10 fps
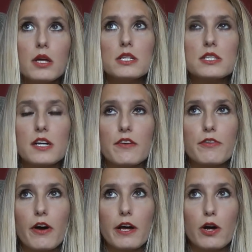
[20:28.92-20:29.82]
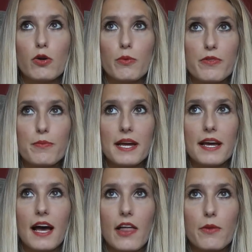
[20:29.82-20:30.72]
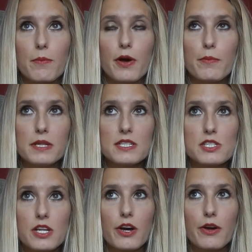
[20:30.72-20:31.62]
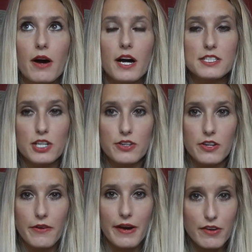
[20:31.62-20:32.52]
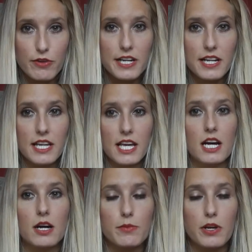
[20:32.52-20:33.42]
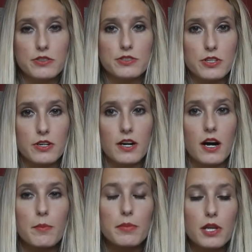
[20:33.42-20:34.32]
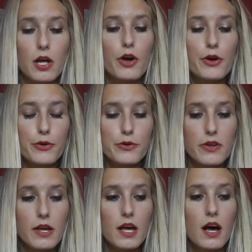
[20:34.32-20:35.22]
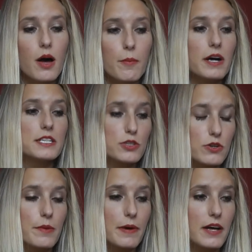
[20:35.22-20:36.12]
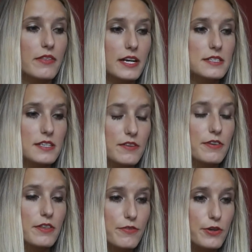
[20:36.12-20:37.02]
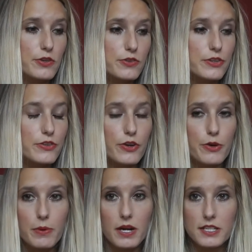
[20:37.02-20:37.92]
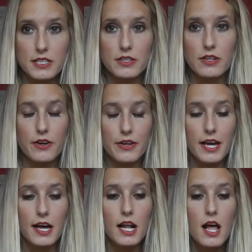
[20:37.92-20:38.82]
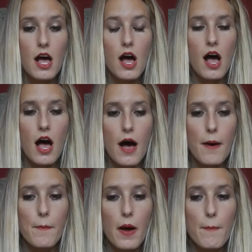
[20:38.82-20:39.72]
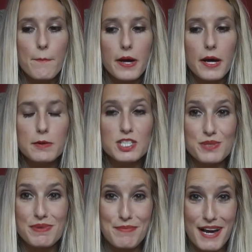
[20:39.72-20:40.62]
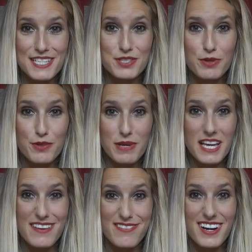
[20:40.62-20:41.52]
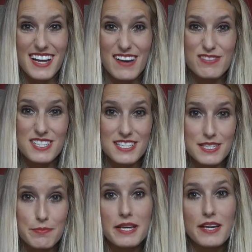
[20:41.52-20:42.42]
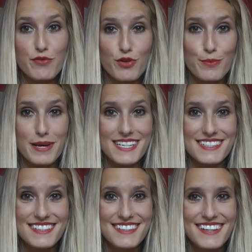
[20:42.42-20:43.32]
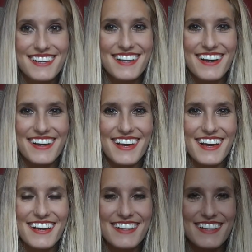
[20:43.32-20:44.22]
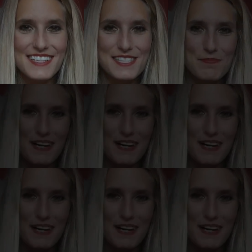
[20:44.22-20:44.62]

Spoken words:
stuff going on with me at the moment, so I don't know how regularly I'm going to upload. I might talk about that stuff in the future too, but I don't know yet. But just be patient with me if I have to disappear for a bit. Okay, thanks,